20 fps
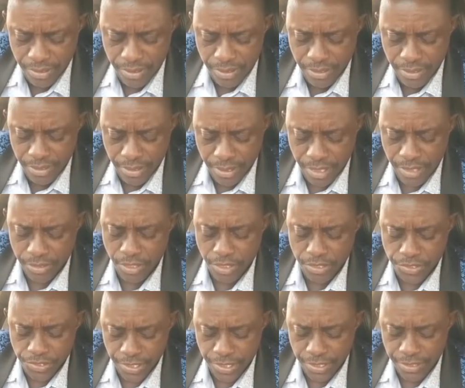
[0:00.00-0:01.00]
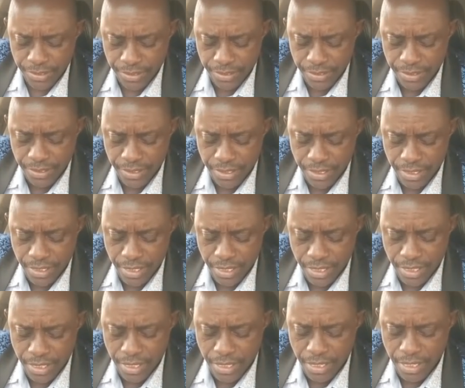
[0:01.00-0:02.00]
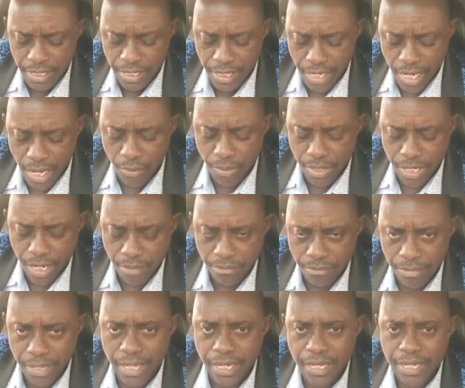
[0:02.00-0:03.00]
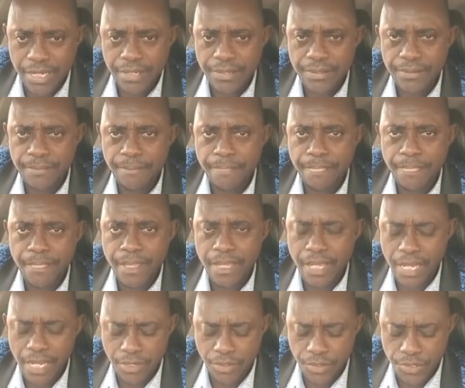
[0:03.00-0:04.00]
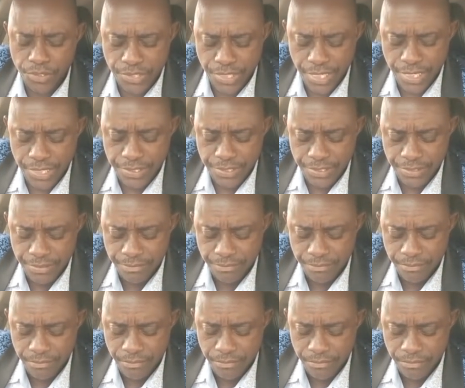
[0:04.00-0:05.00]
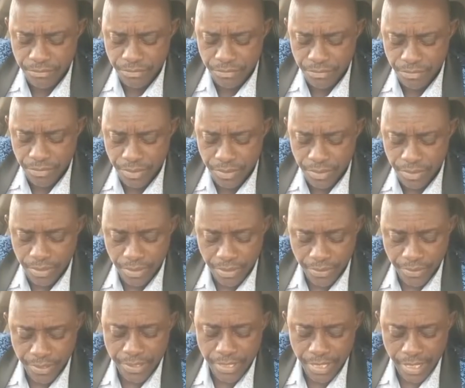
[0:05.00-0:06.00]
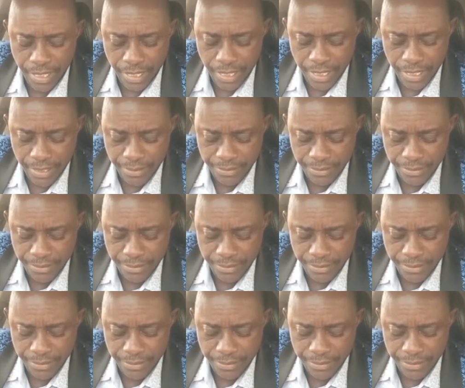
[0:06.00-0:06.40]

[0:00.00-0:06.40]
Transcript: Let us see how we can make Edo State great again.